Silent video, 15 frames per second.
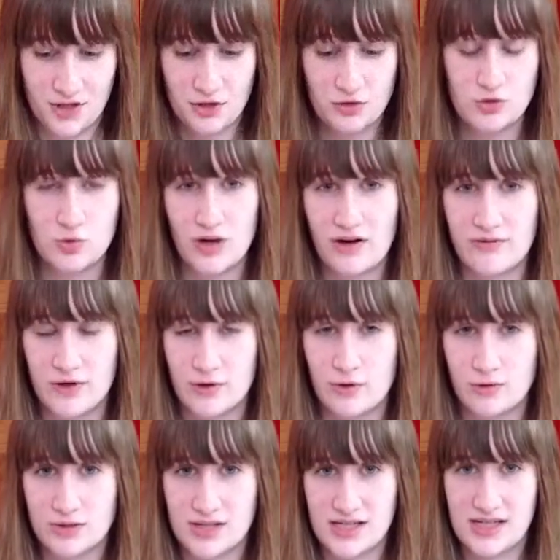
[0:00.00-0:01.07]
little
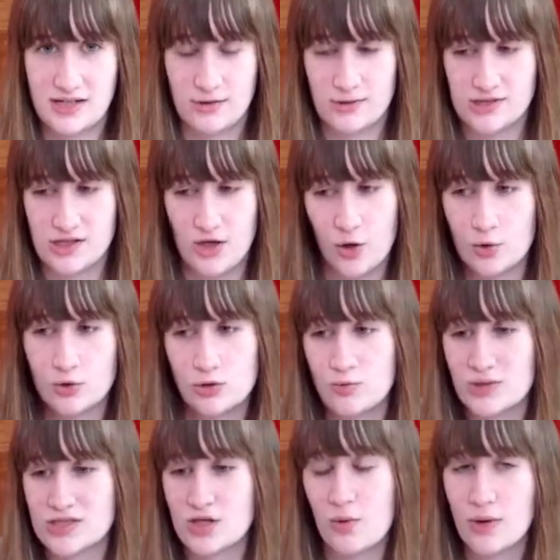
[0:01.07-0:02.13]
12-year-old kid who has no clue
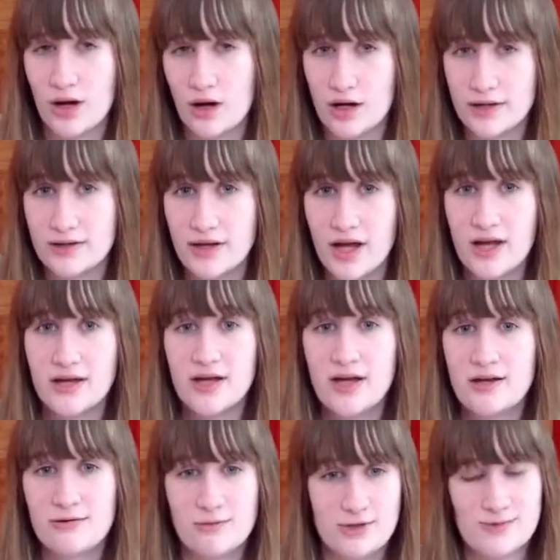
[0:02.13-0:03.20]
what's going on.
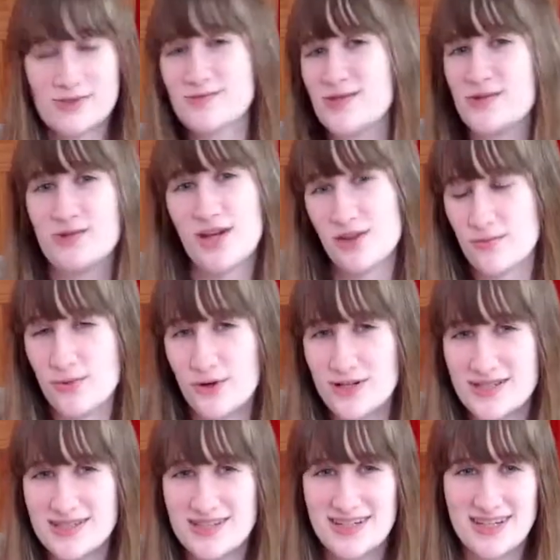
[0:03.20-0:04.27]
Which brings me to another
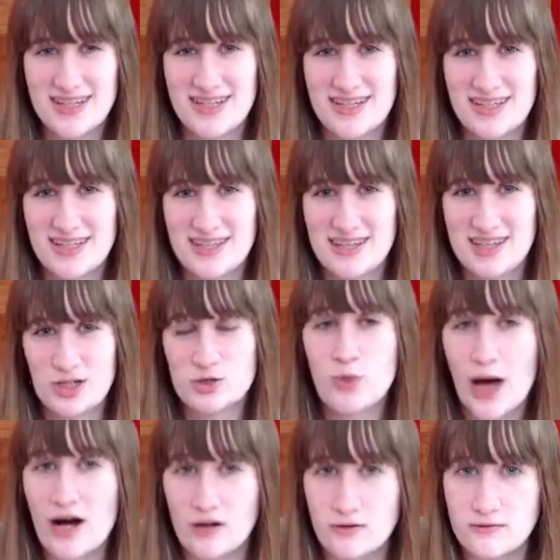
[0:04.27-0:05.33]
point. They're
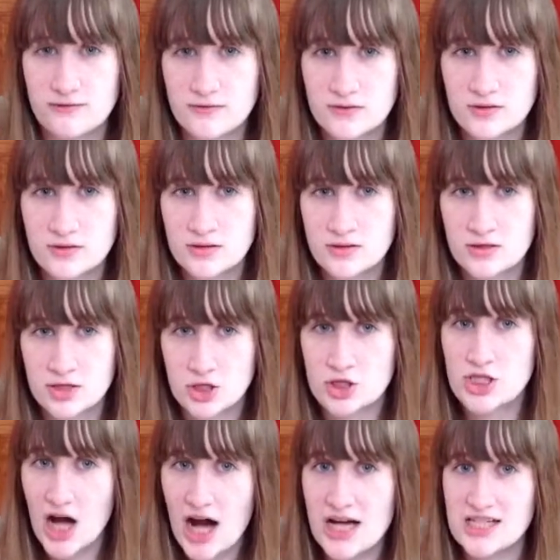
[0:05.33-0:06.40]
12. They're
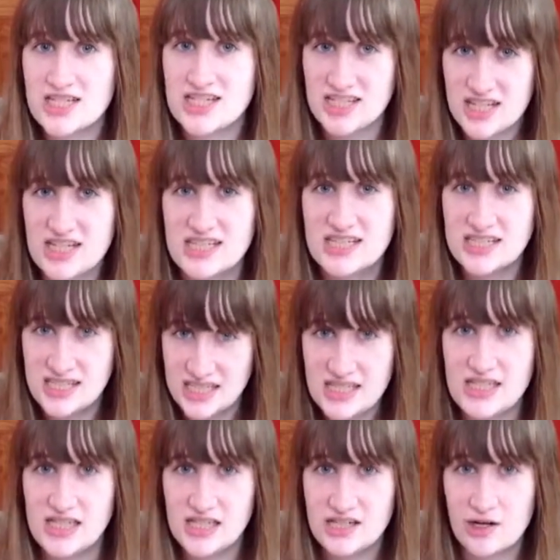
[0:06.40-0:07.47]
not
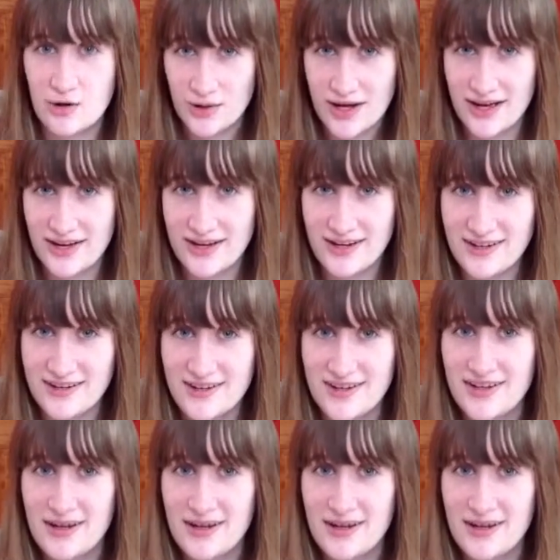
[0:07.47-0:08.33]
16, okay?